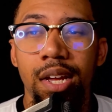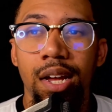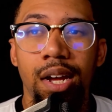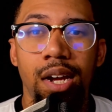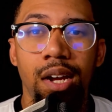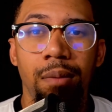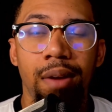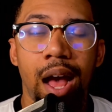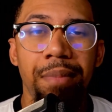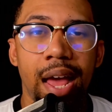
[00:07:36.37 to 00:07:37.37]

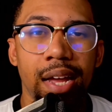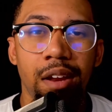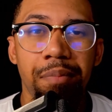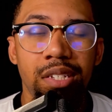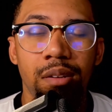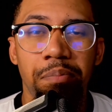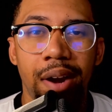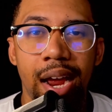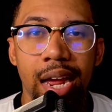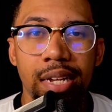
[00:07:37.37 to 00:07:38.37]
I'm not going to be
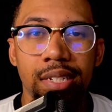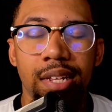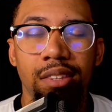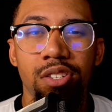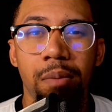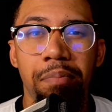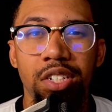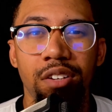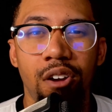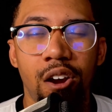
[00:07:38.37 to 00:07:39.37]
surprised that there's a
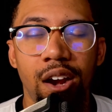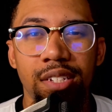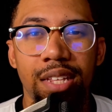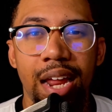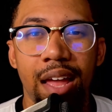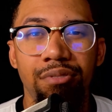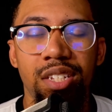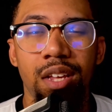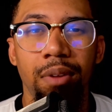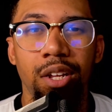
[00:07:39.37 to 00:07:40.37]
bunch of artists that have
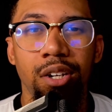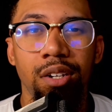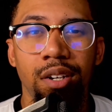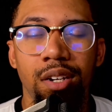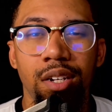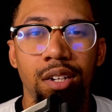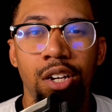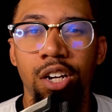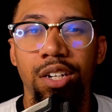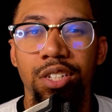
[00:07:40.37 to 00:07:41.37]
similar
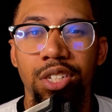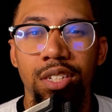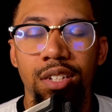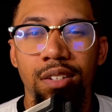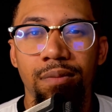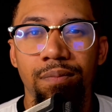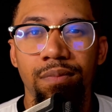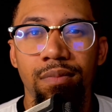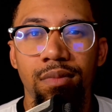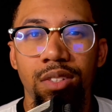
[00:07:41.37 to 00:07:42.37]
hooks
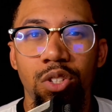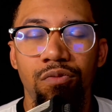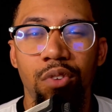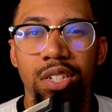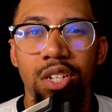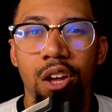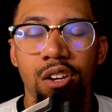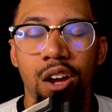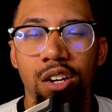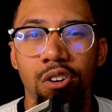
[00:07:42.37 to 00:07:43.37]
for a song
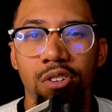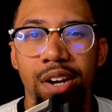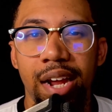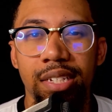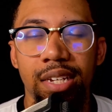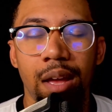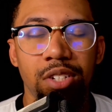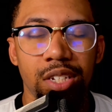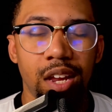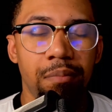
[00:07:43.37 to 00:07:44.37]
called Go Crazy. I'm
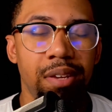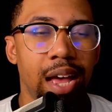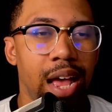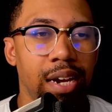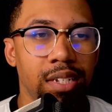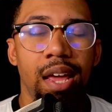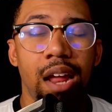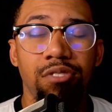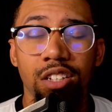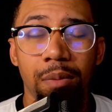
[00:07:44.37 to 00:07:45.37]
just going to be honest. And I
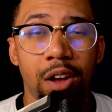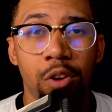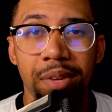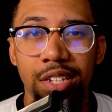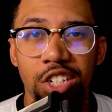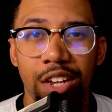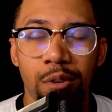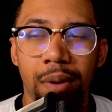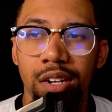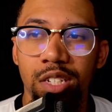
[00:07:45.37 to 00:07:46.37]
talked to my homie as Chief
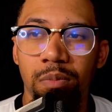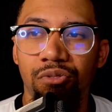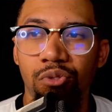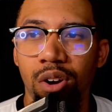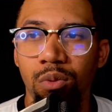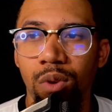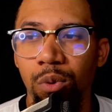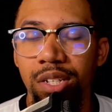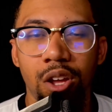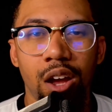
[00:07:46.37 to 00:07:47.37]
about this before, where
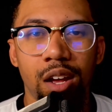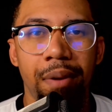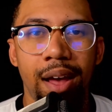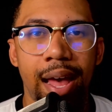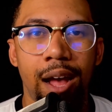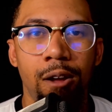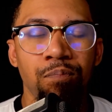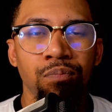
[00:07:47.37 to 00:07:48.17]
we talk about how